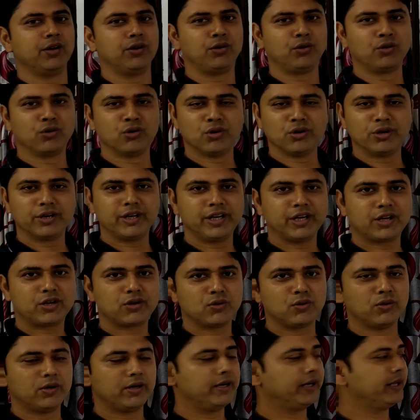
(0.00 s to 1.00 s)
No
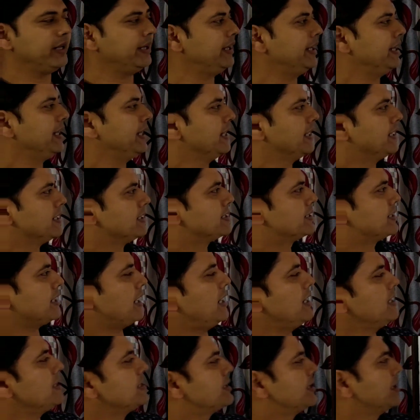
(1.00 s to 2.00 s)
need to worry,
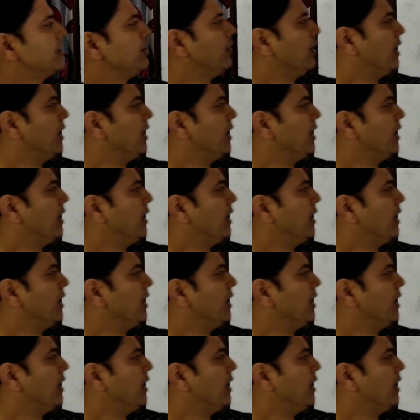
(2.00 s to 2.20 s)
just